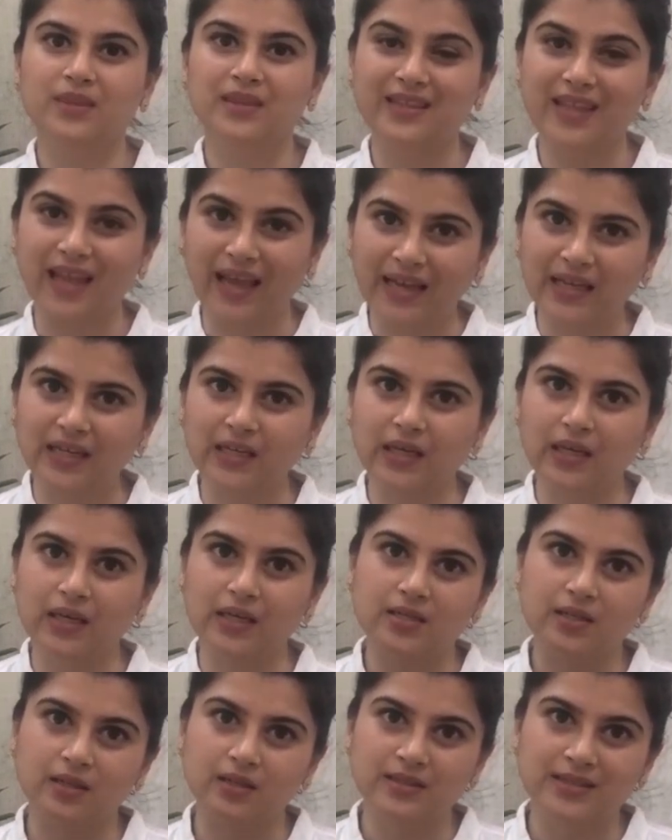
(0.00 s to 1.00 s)
that
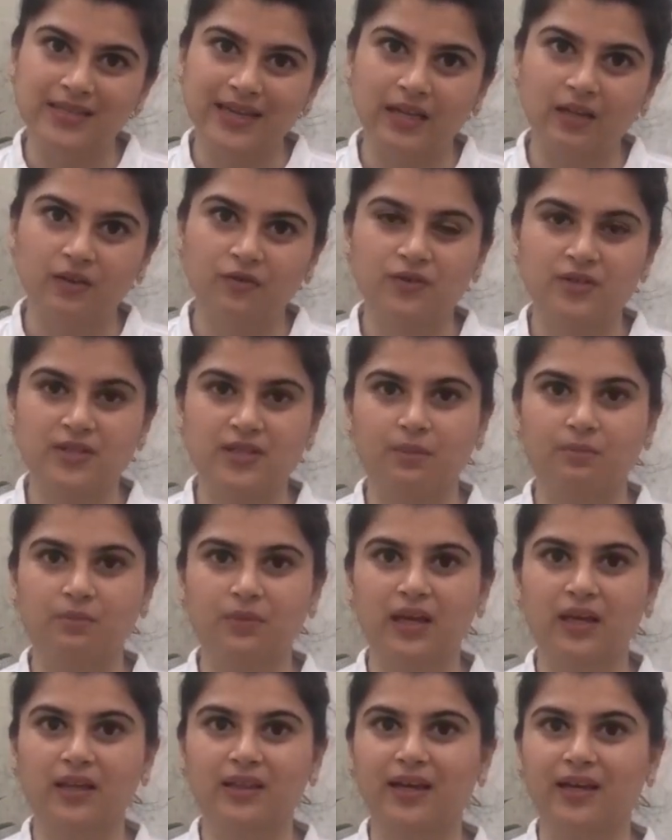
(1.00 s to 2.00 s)
is a tell for
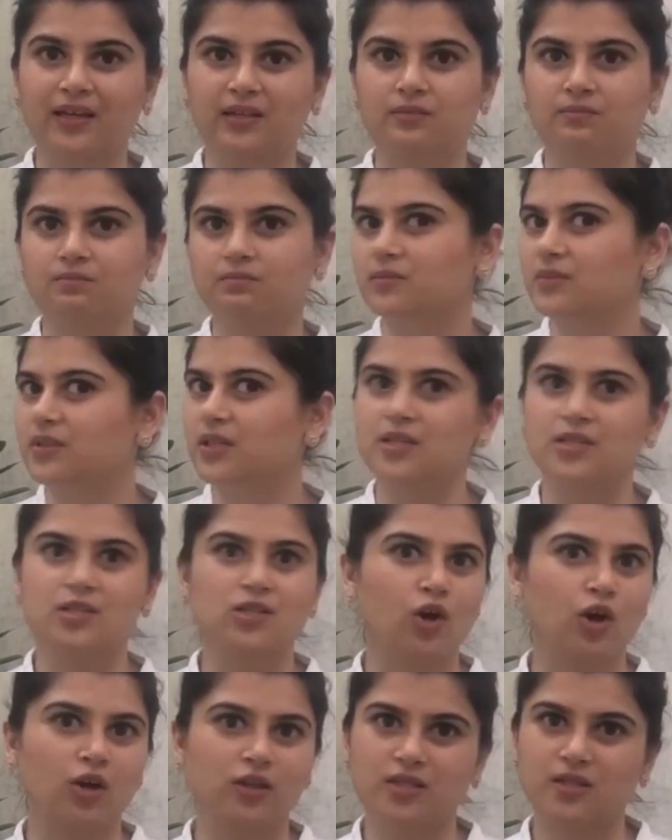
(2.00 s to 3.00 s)
something that does
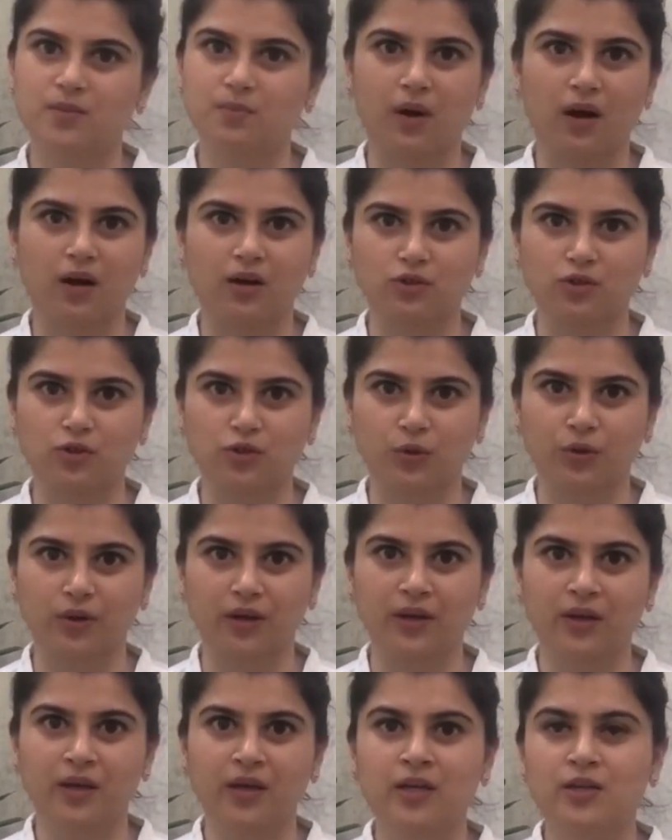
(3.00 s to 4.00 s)
not spark joy.
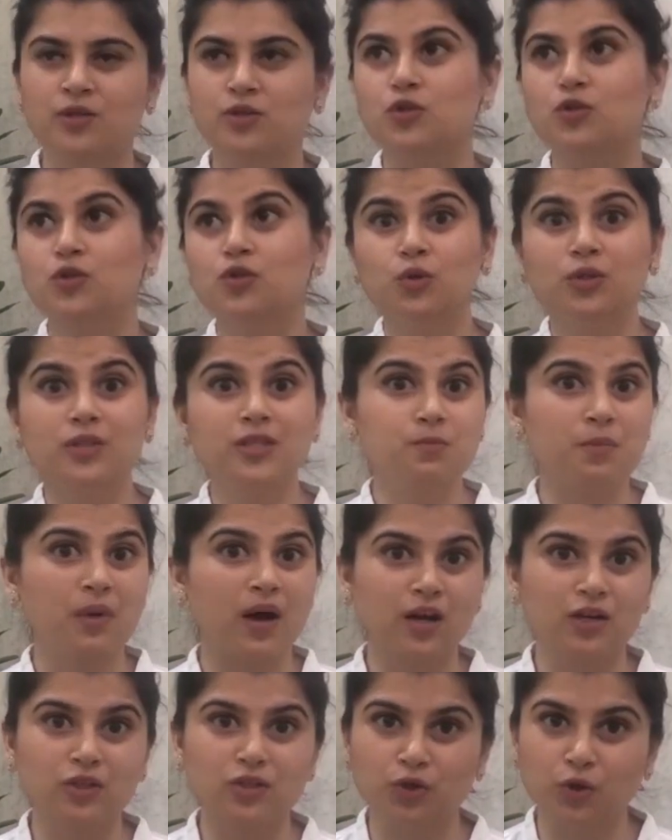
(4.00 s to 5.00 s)
So do the
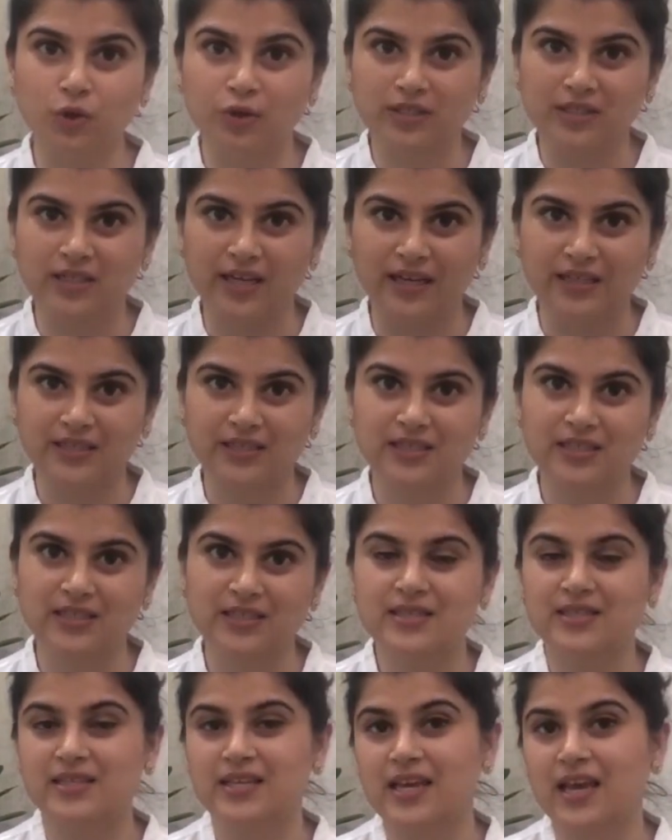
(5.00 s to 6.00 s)
spark joy test,
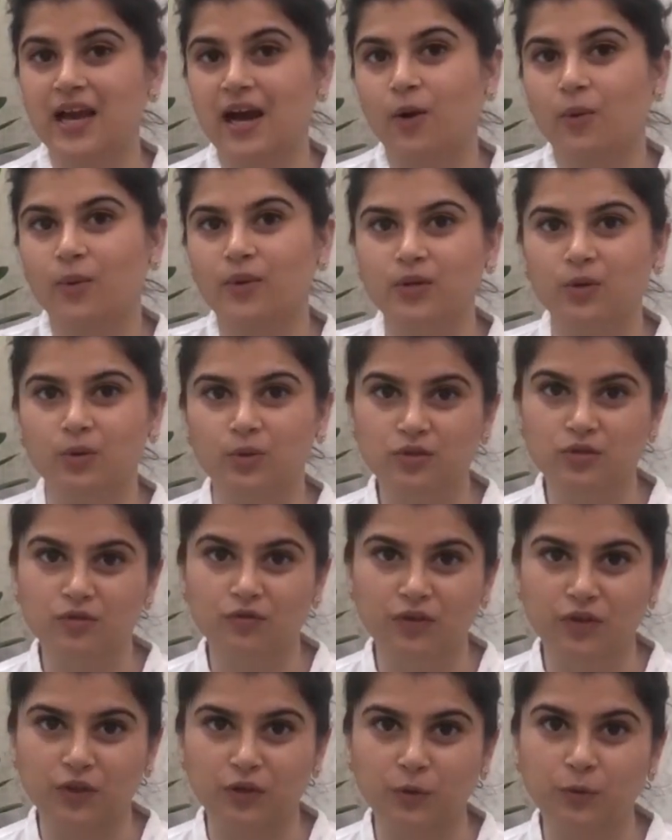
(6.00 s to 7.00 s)
see how it goes
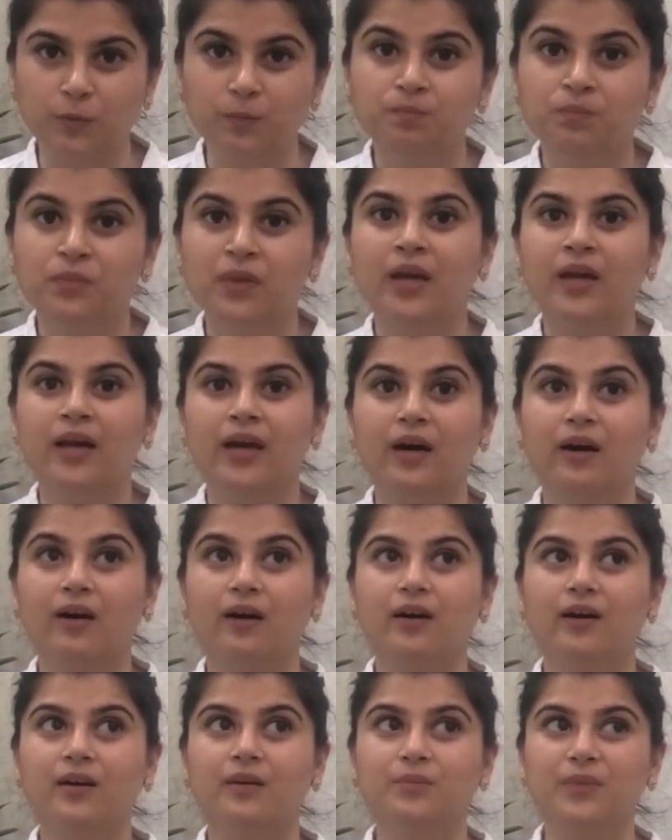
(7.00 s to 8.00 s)
for you.
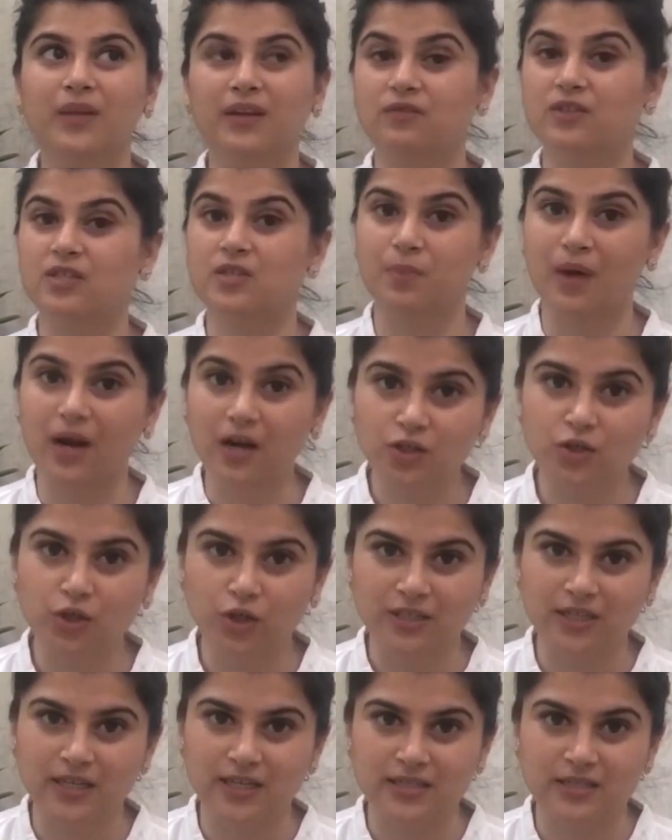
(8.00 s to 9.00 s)
If the spark
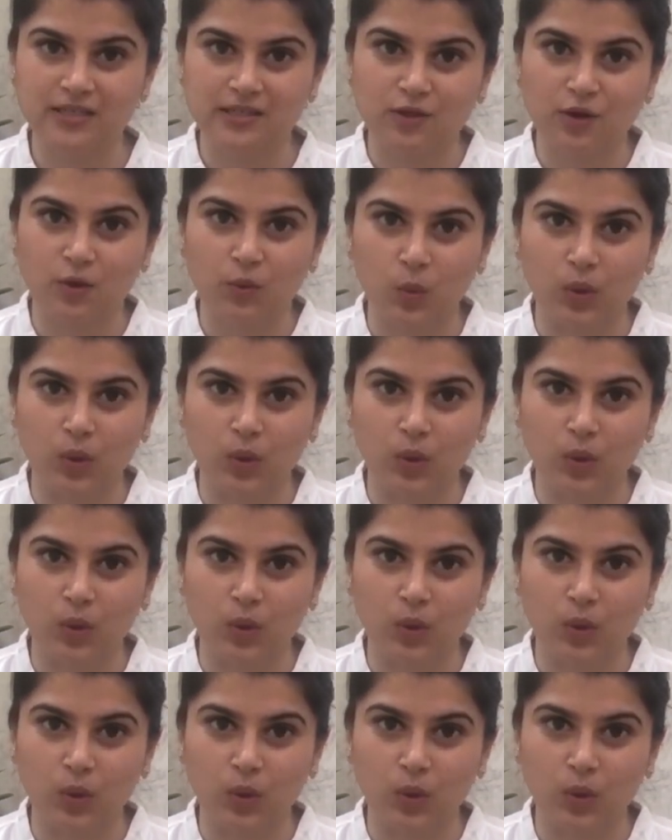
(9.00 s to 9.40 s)
joy test does not